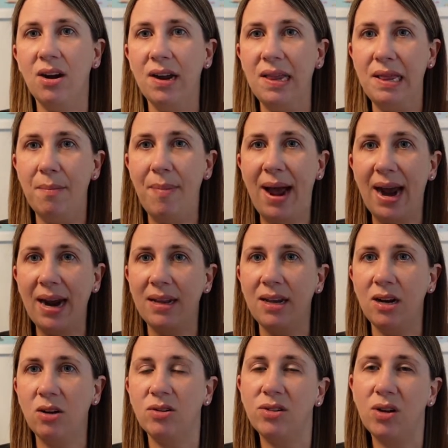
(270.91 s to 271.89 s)
in the back that
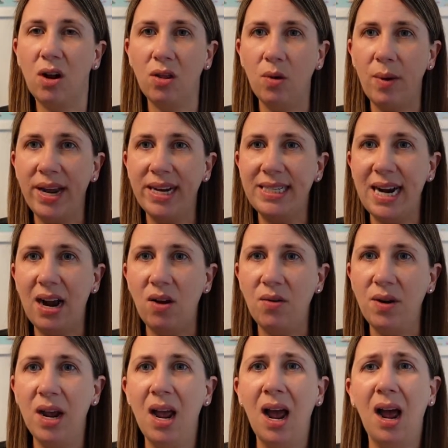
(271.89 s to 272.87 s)
goes all the way down.